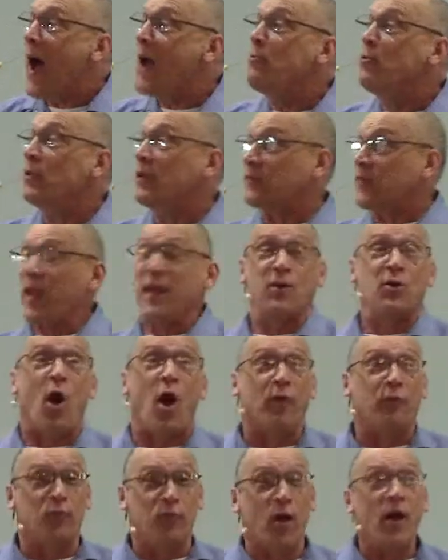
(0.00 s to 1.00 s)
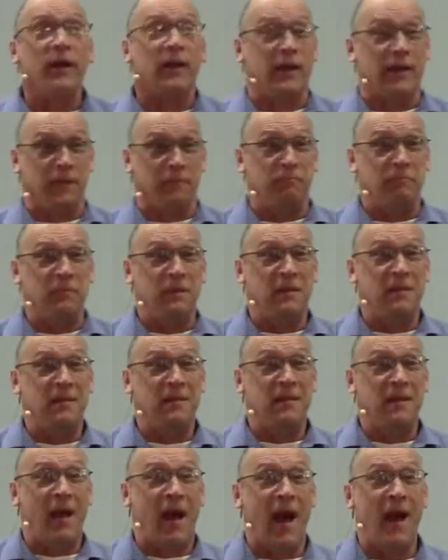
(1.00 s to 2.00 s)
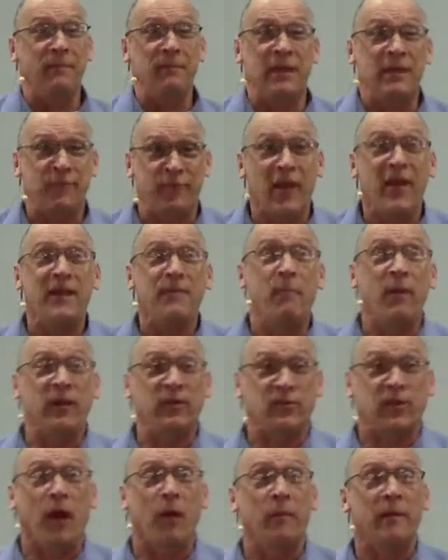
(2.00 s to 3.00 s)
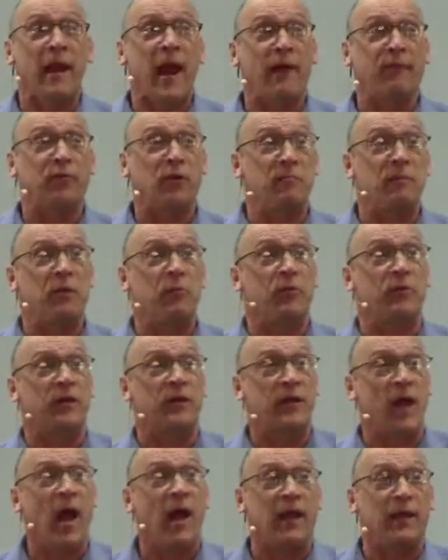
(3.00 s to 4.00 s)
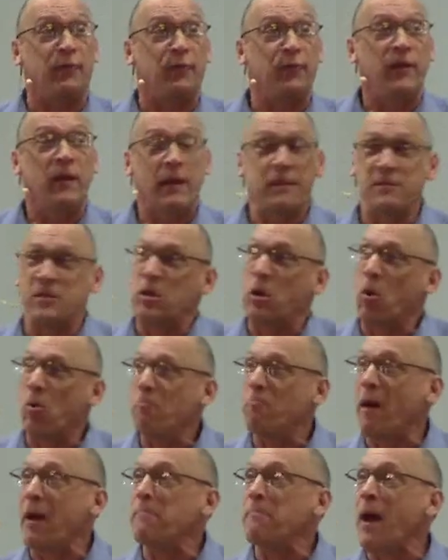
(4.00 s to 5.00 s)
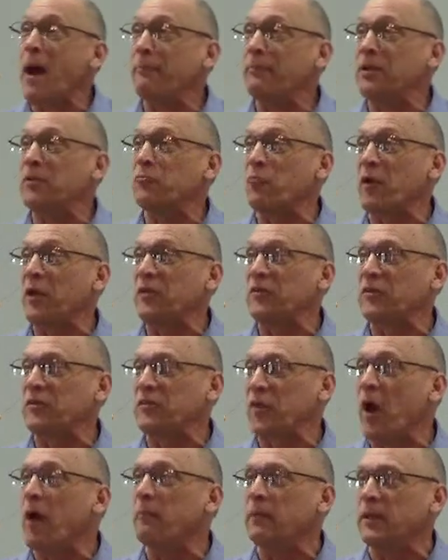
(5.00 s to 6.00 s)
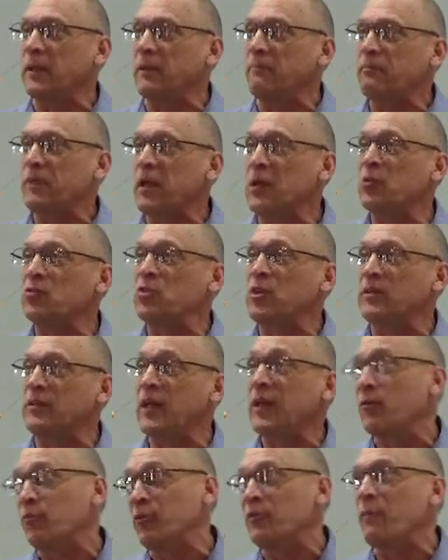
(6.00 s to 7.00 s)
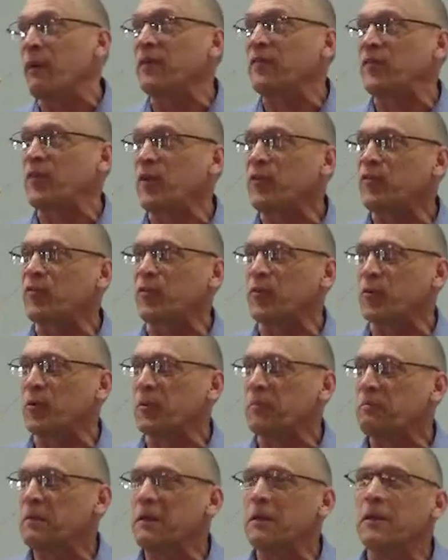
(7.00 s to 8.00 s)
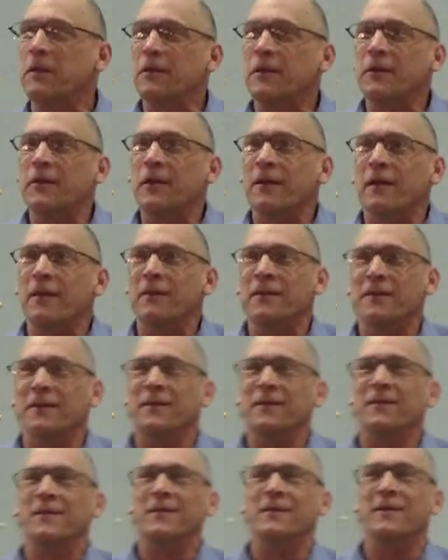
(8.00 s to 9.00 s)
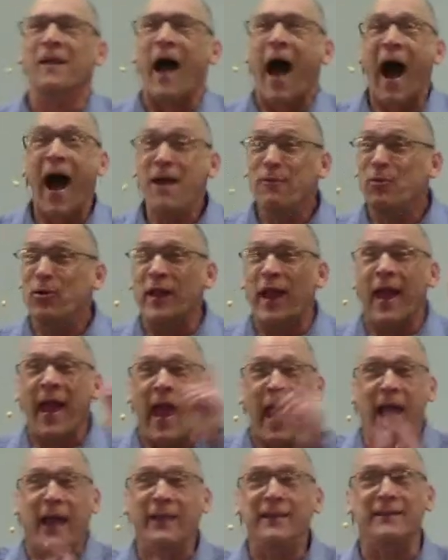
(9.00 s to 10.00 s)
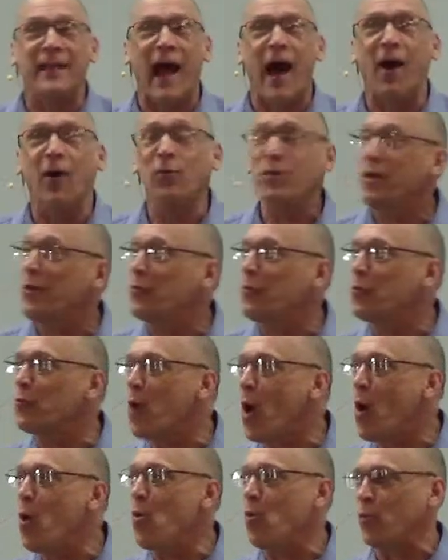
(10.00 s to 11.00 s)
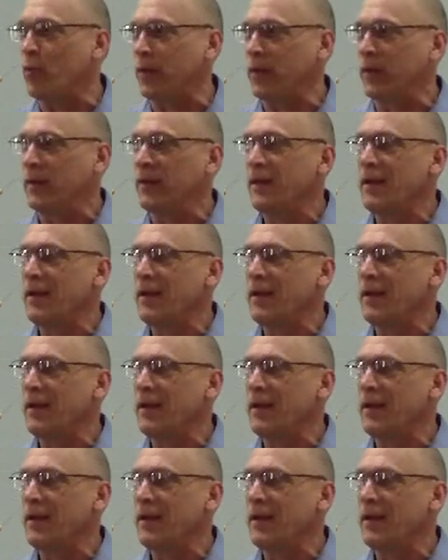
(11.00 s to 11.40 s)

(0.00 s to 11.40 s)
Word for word: I'm going to take off running. I mean, if anybody's coming after me with a knife, you know, my mom didn't raise a dummy. And if she did, it was my sister. I'm going to head down the road.